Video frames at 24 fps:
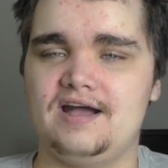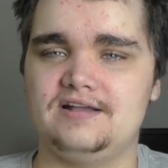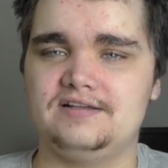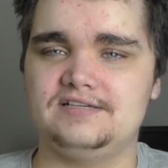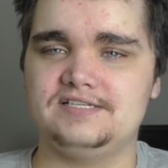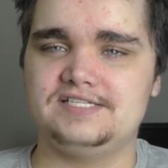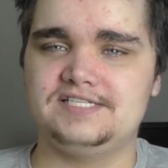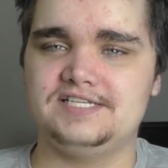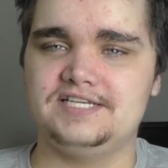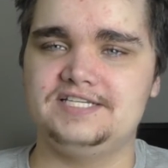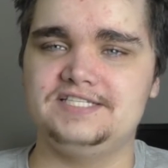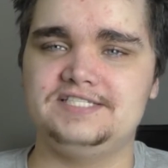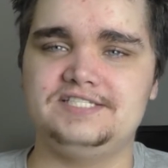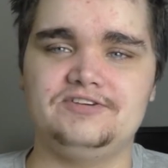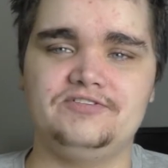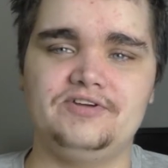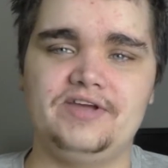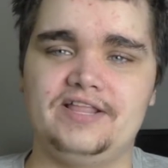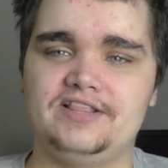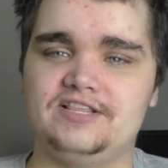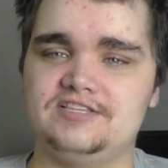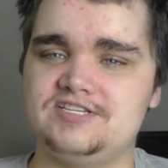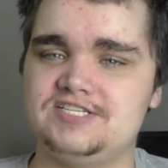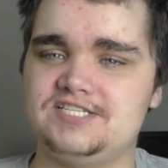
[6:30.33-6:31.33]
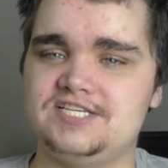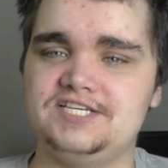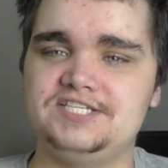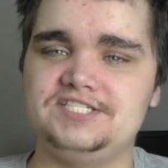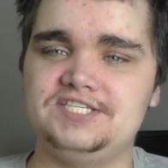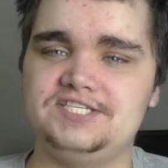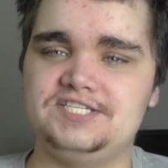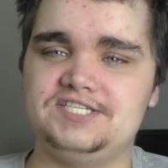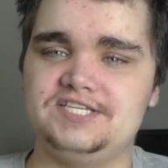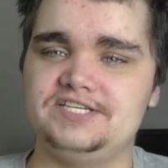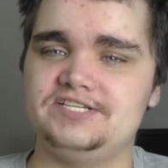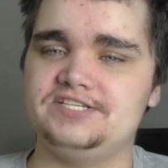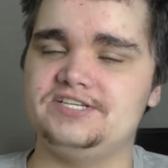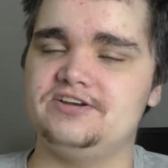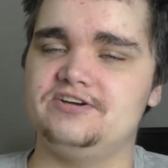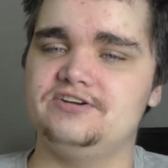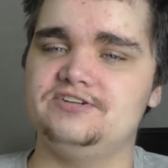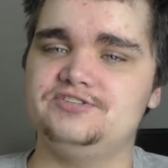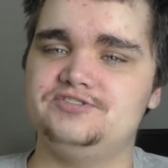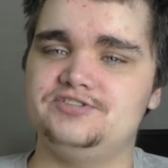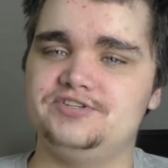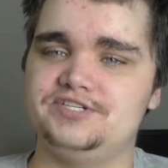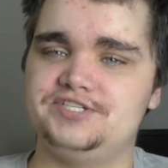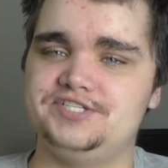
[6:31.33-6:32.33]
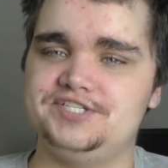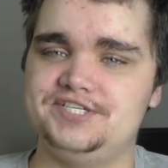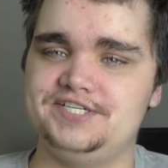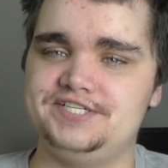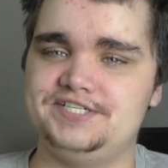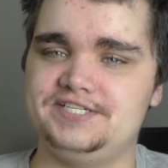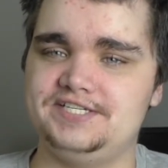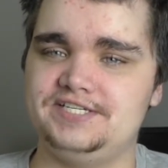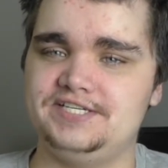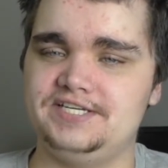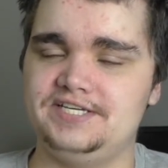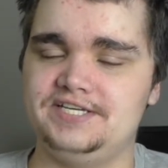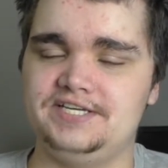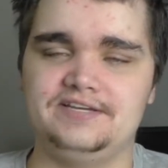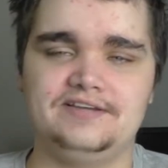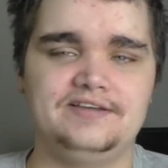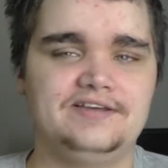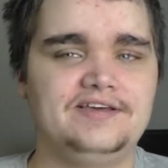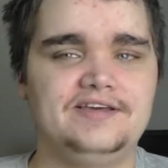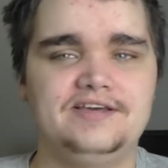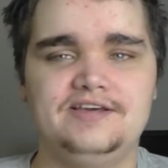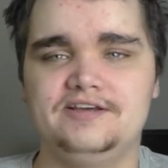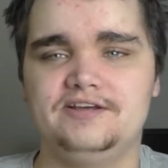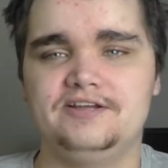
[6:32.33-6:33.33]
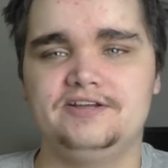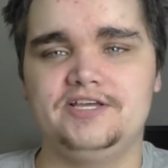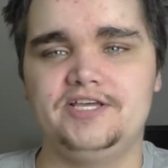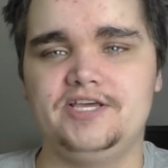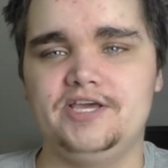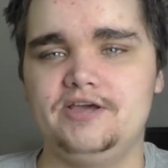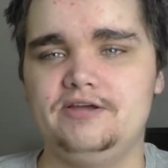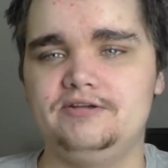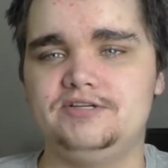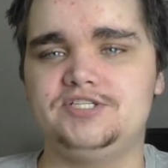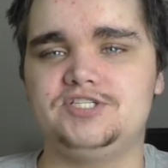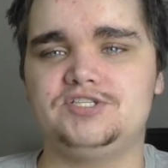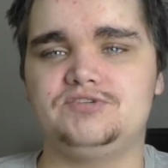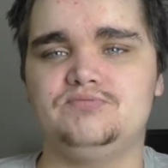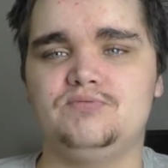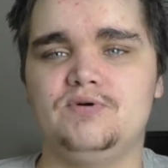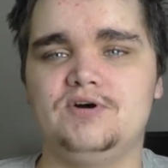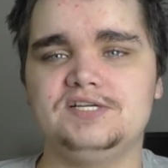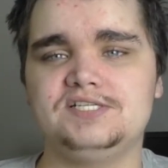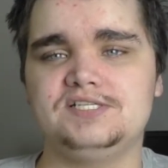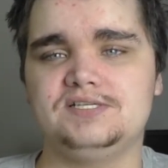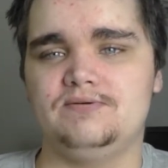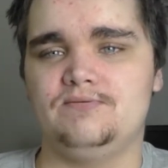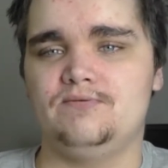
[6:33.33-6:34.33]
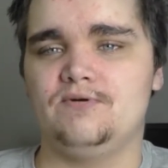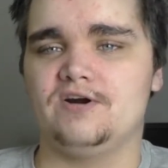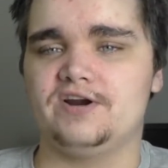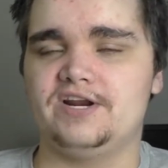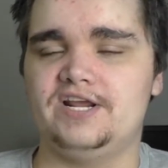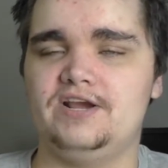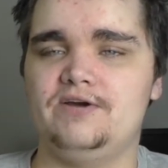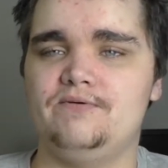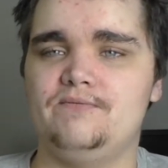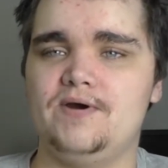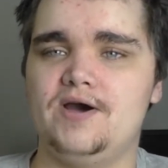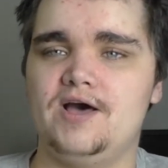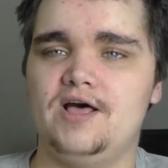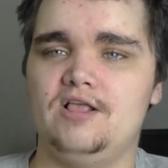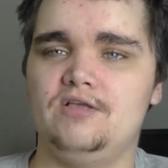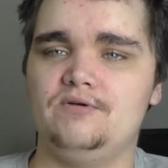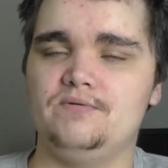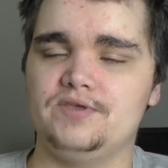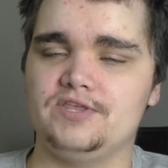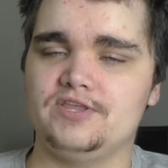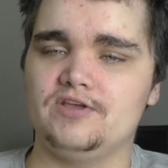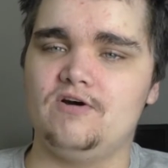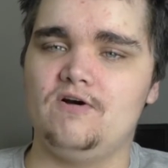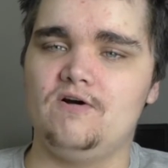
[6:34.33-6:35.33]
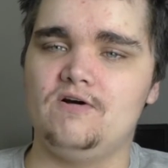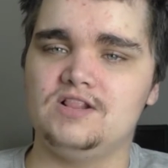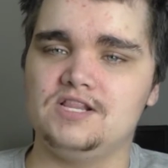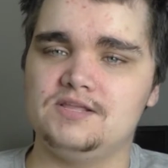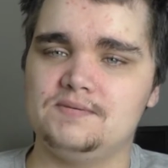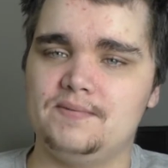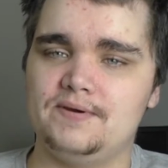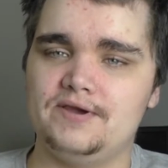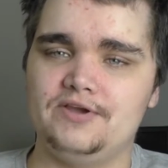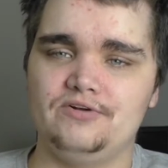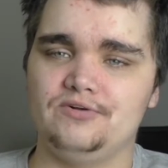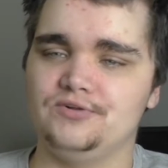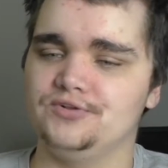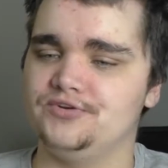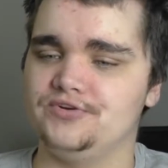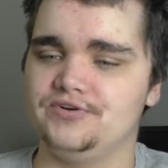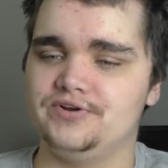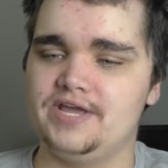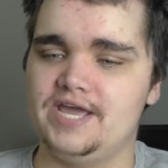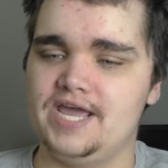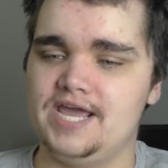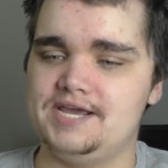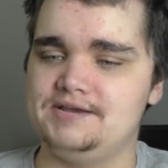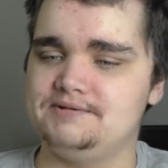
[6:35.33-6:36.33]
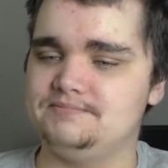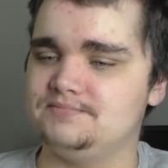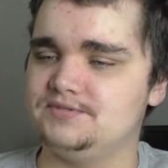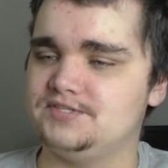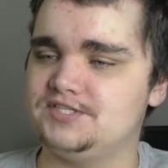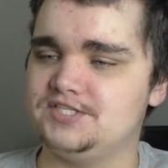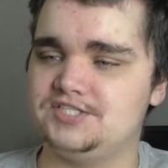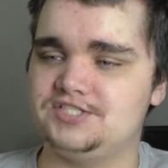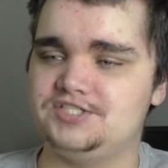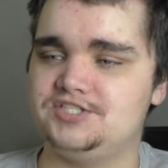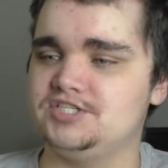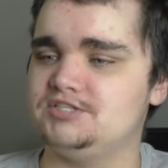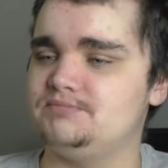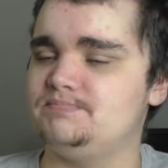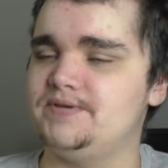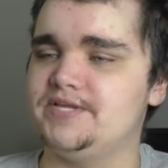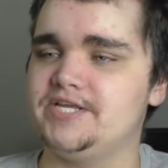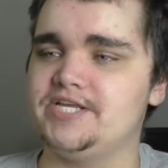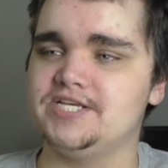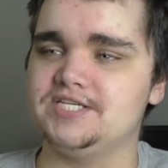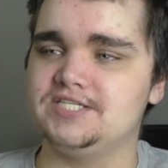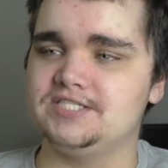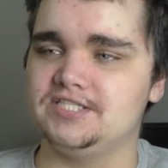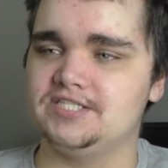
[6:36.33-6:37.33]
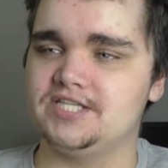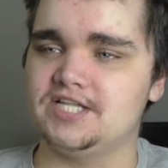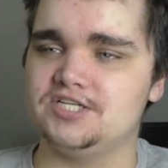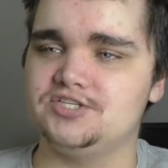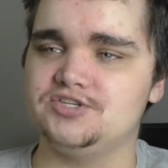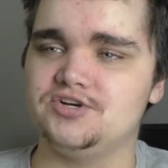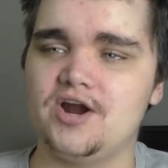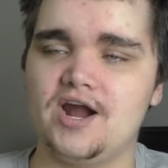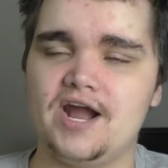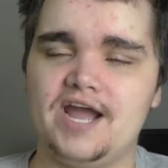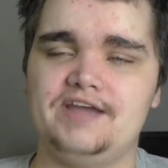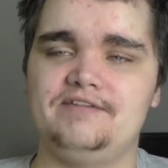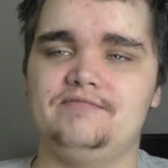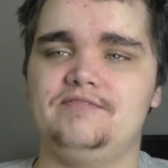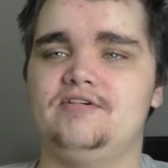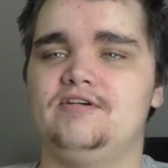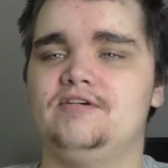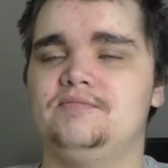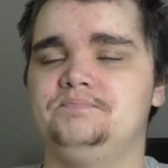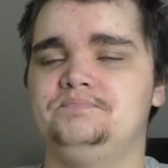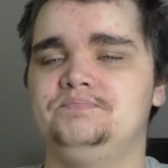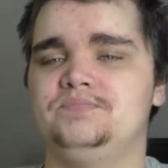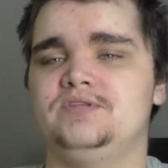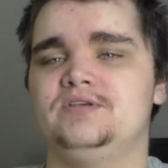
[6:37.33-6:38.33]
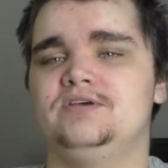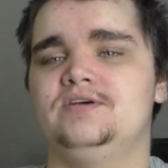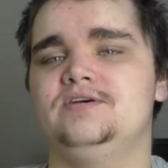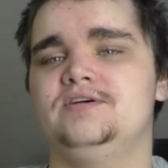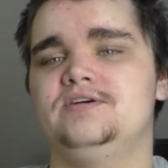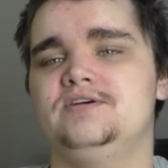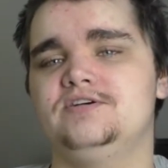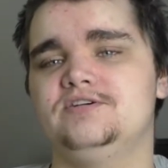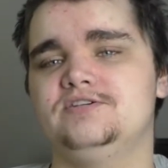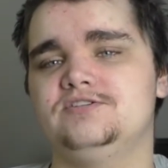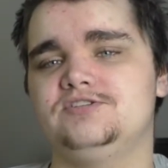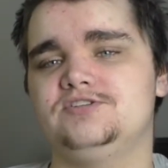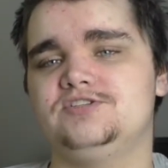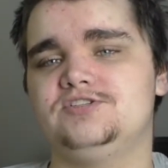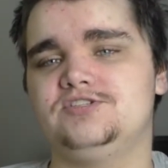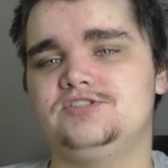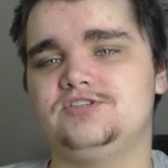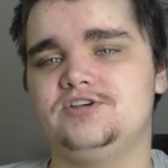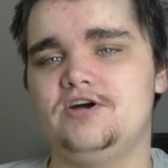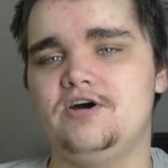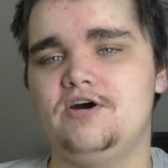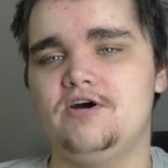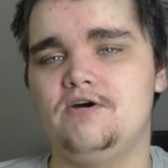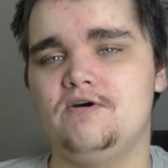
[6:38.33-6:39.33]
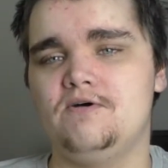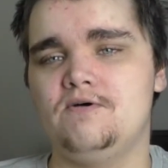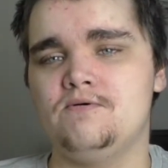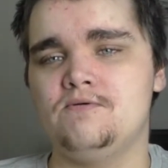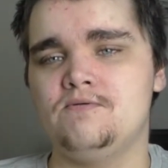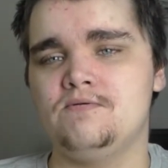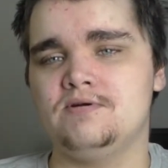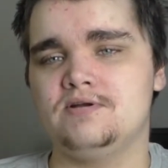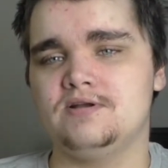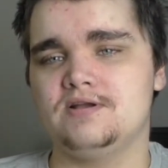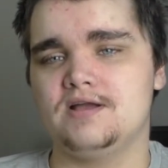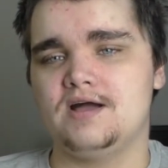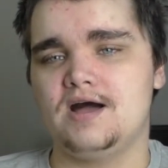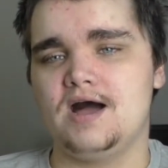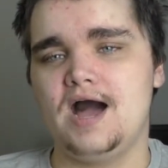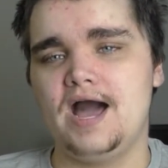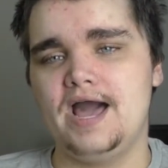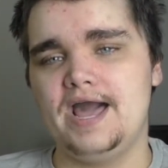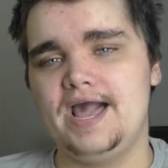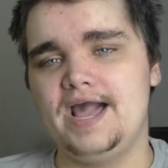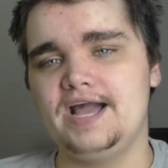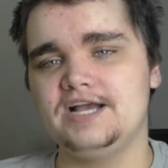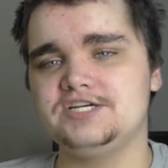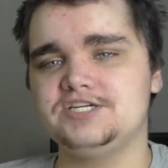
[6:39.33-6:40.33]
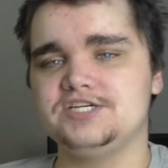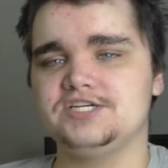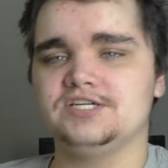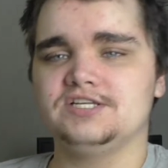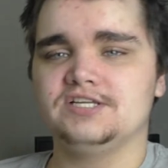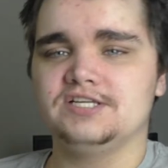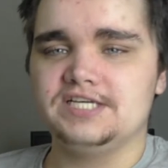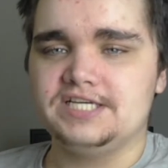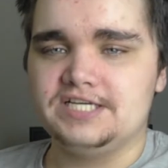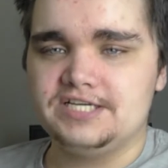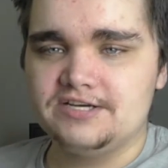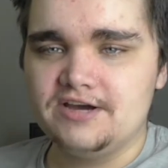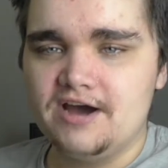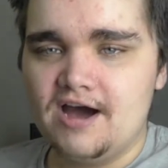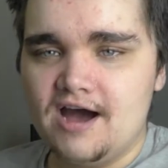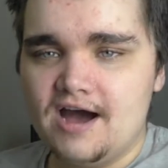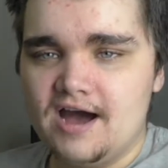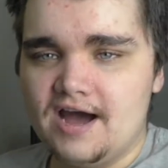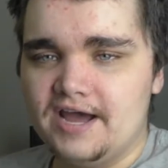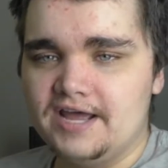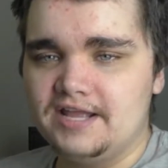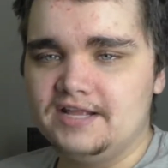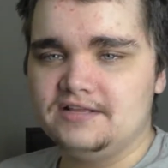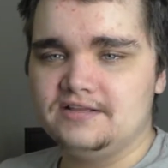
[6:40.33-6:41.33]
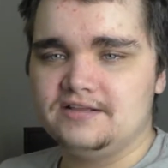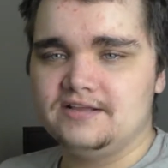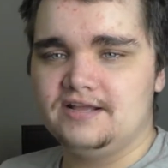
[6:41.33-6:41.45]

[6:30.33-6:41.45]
So yeah, the 6600 GT, it just wasn't working well with all of my older games just because of the driver. So I actually got...